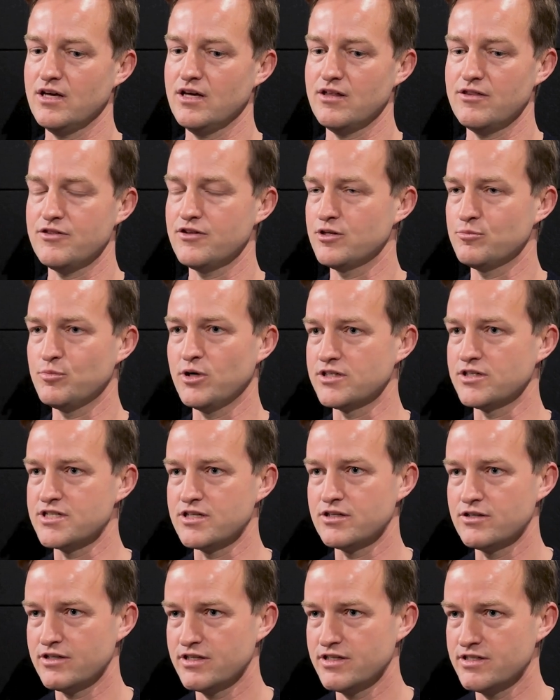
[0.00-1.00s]
third-party
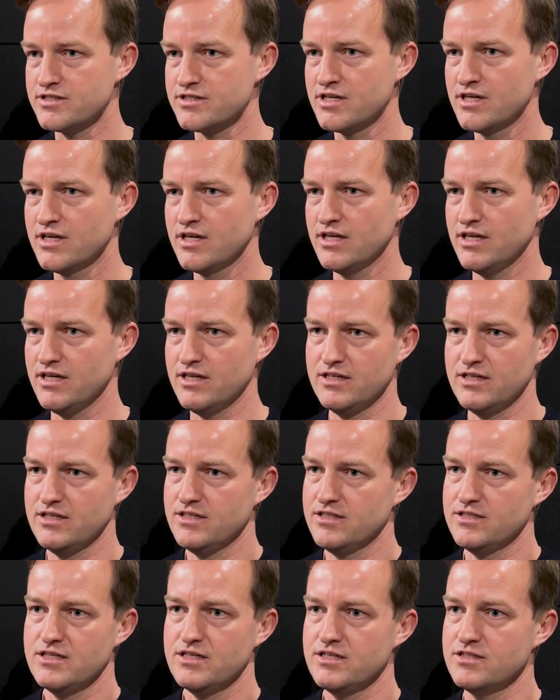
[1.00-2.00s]
cookies
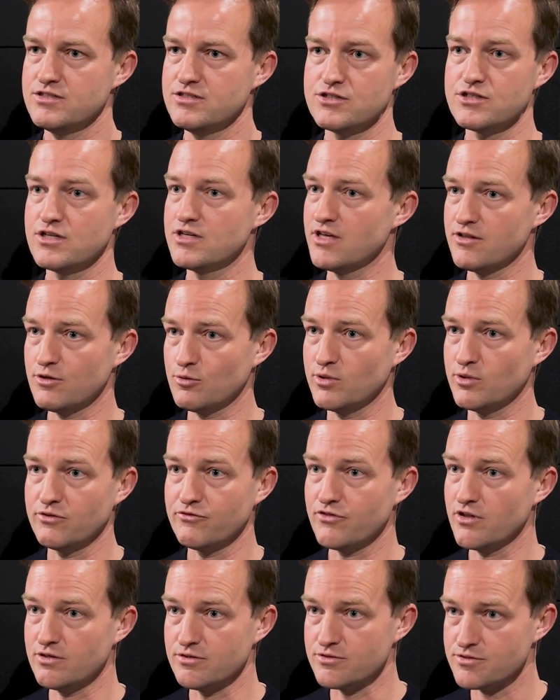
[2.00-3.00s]
is just another one of
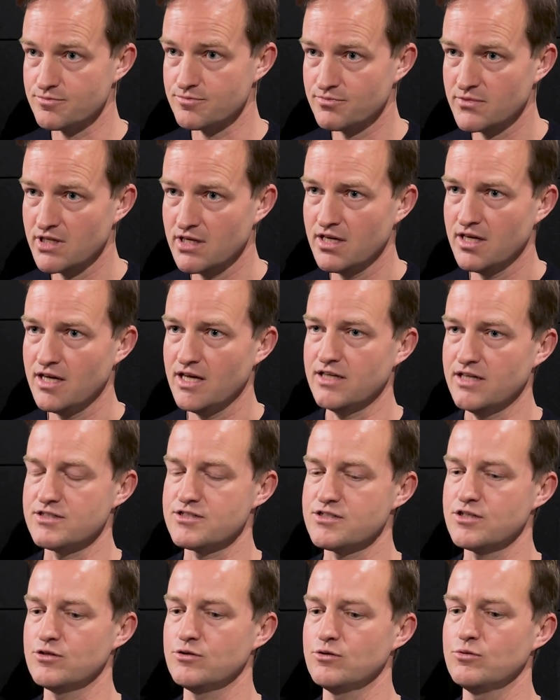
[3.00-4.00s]
those. And
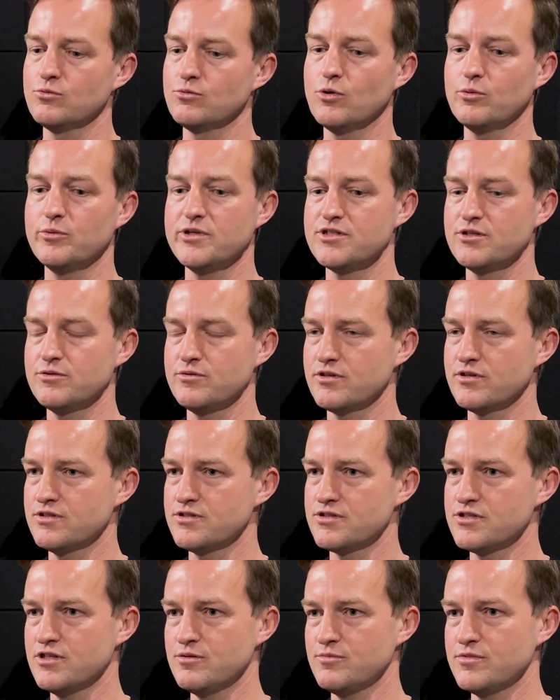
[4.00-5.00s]
so what we do with
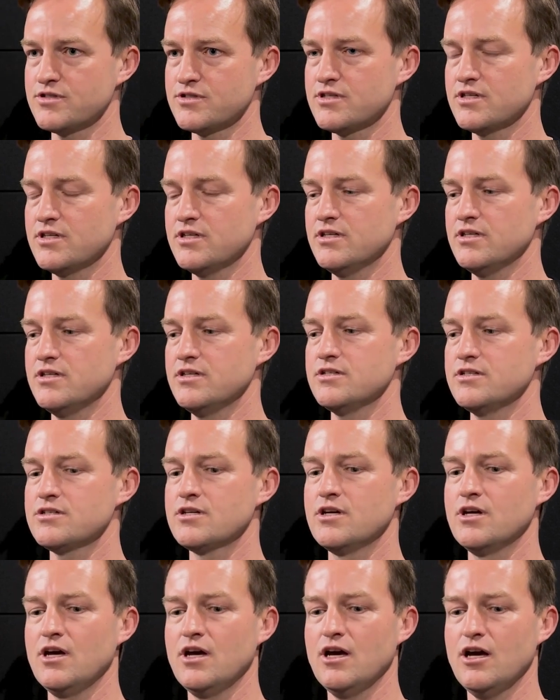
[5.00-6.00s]
consumers is
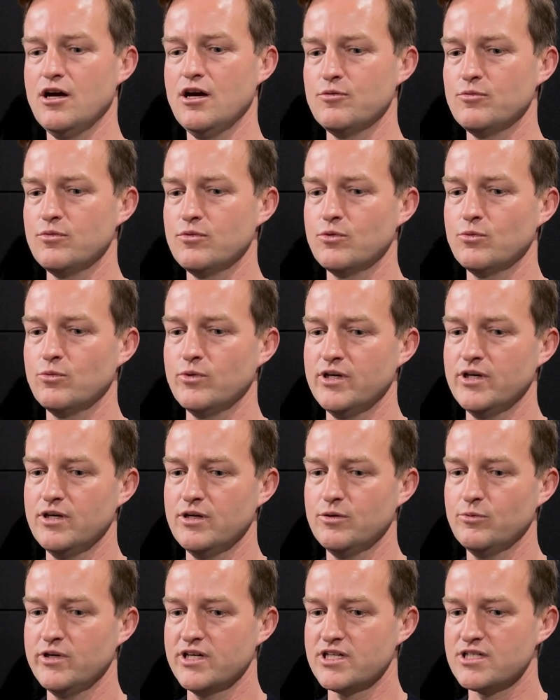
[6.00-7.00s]
we
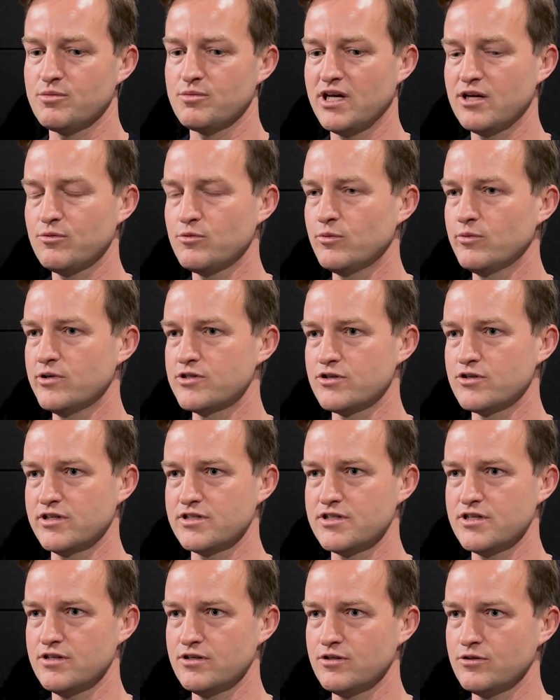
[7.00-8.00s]
explain what we're trying
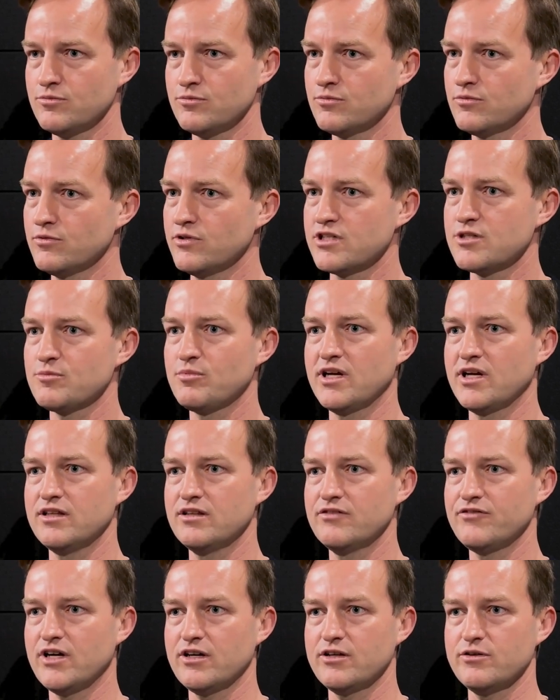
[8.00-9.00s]
to do. We explain the
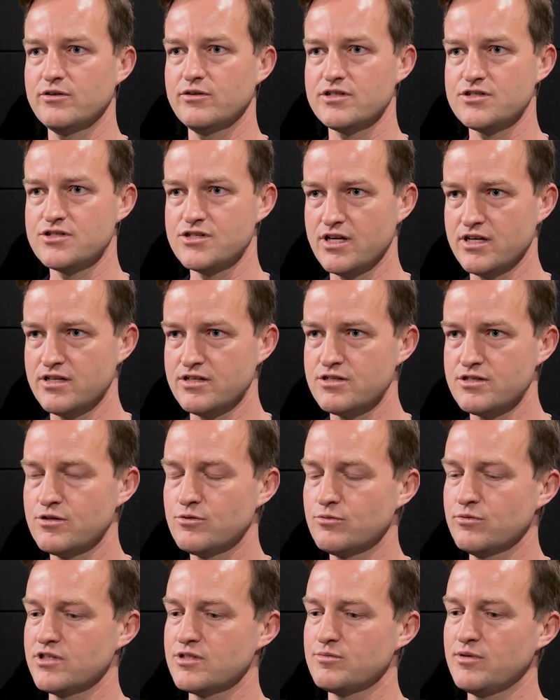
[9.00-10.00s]
value exchange.
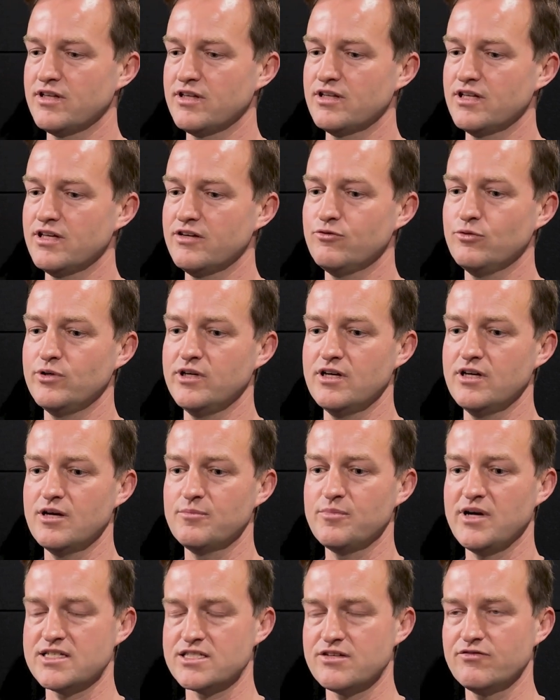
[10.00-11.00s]
We explain that if we
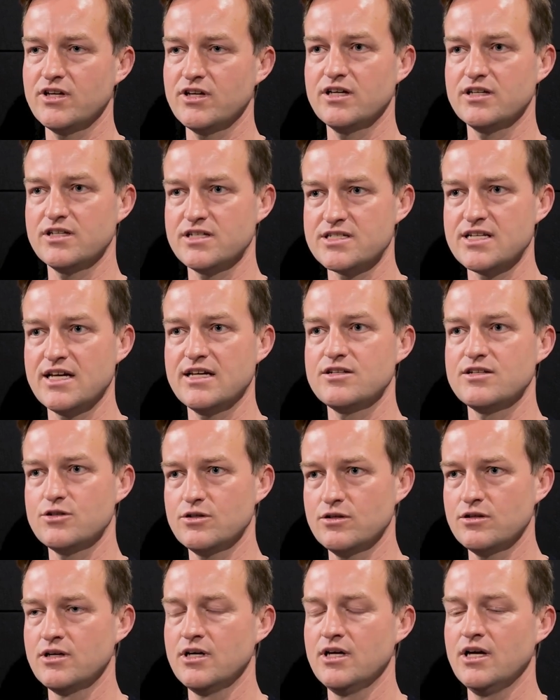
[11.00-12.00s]
passively understand your
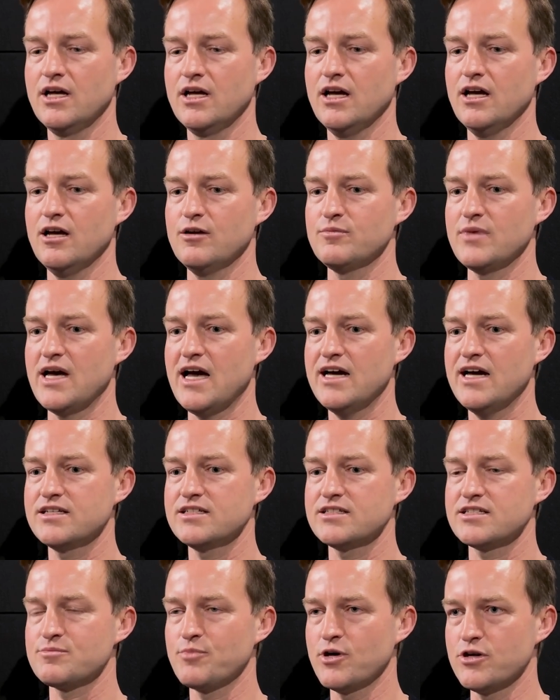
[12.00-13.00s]
ad
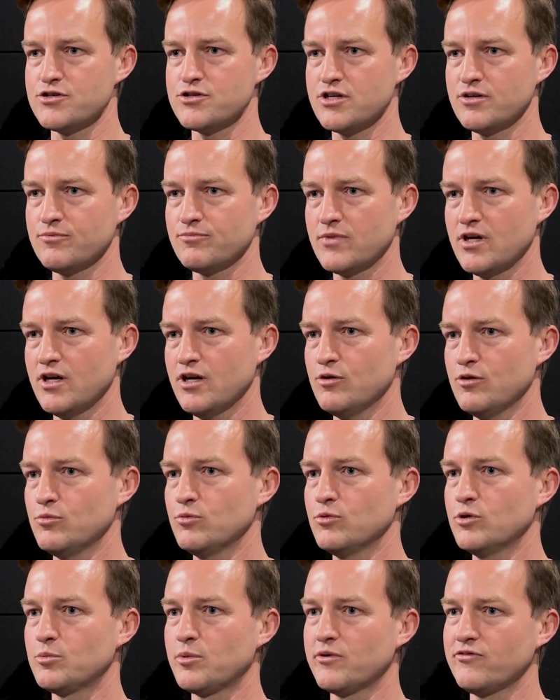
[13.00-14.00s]
exposure,
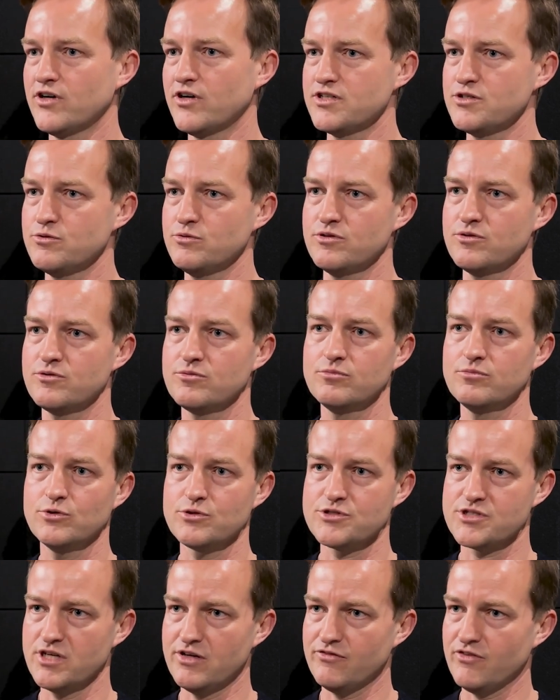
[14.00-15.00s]
we'll provide you with more
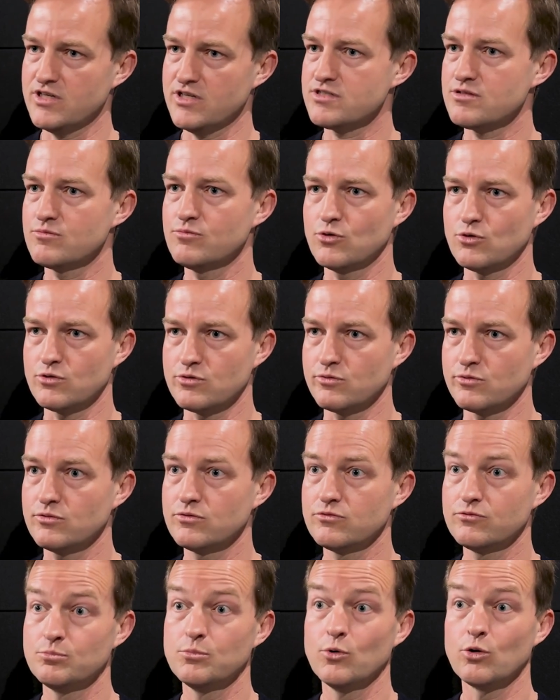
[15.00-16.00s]
surveys and
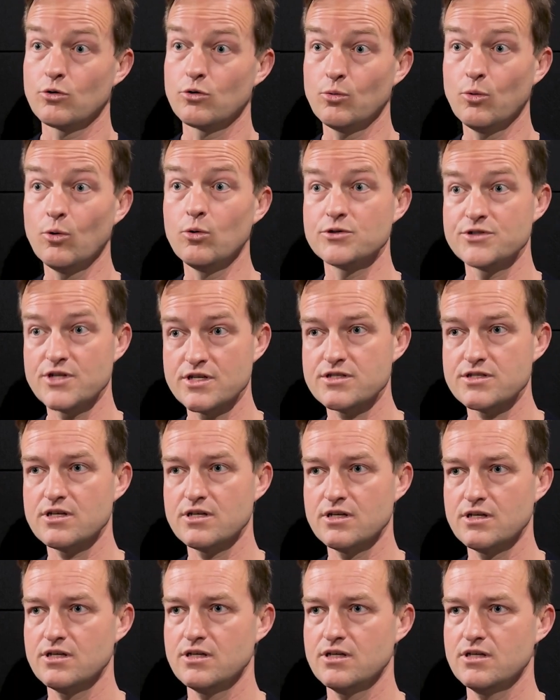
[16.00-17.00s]
more rewards
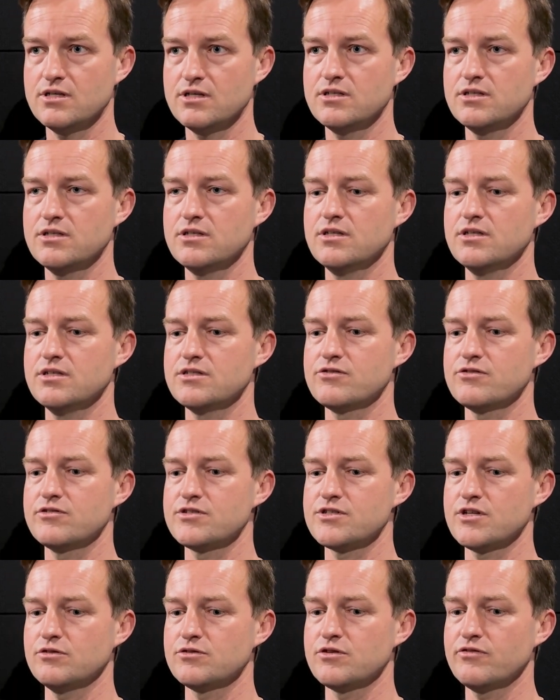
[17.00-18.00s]
as a
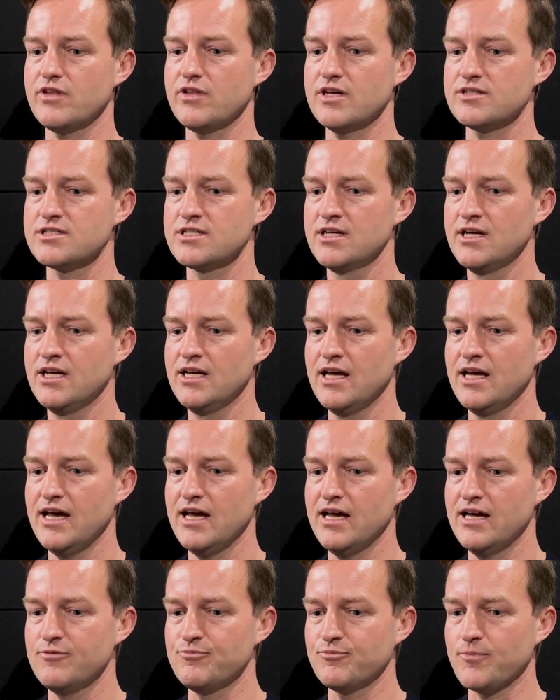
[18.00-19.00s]
result of that.
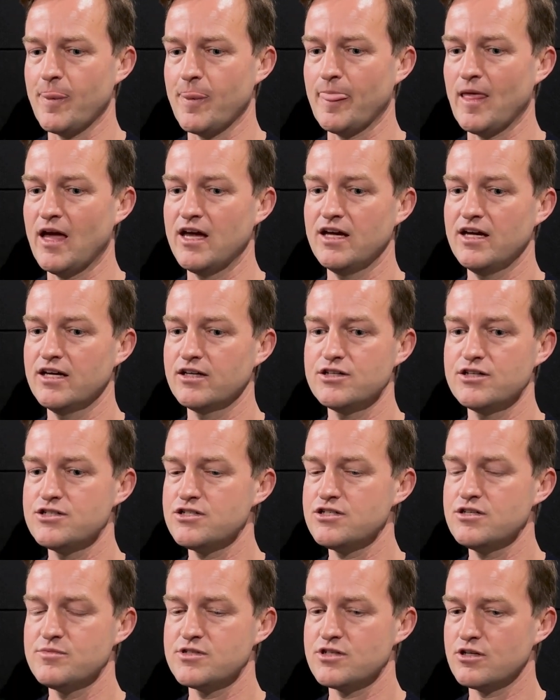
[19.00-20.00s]
And
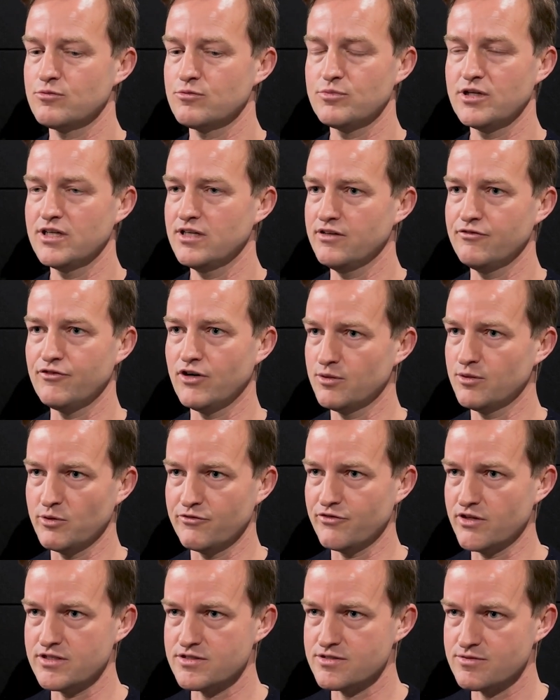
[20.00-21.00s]
consumers are completely fine with
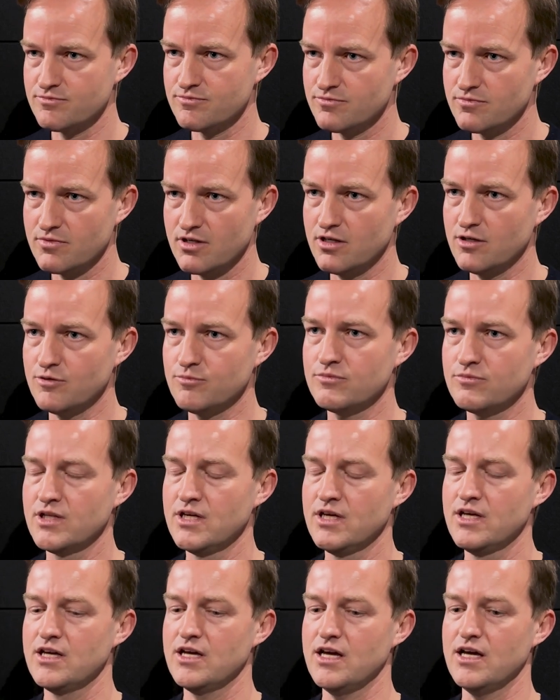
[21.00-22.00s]
this. An
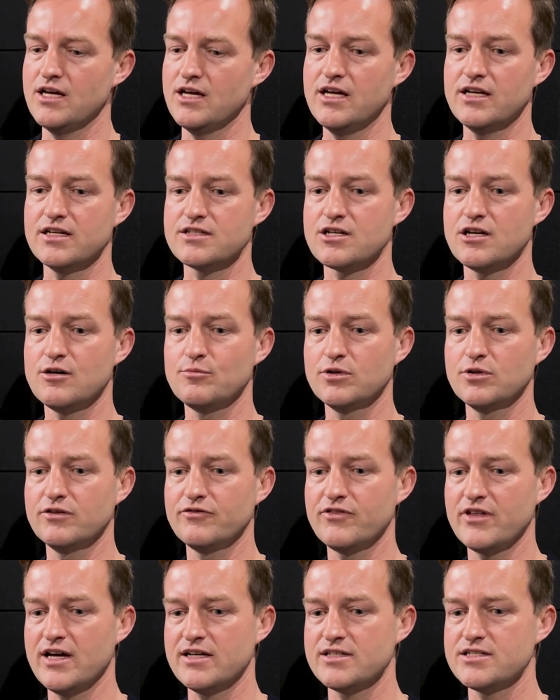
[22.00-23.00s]
example of
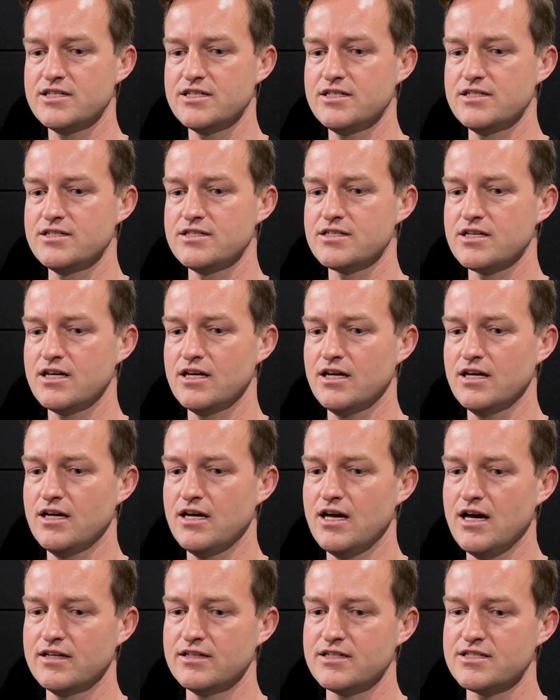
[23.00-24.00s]
that is
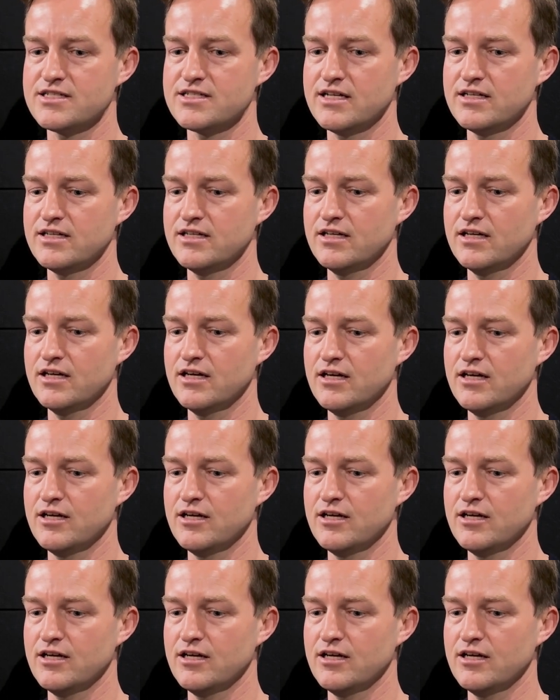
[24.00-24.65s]
understanding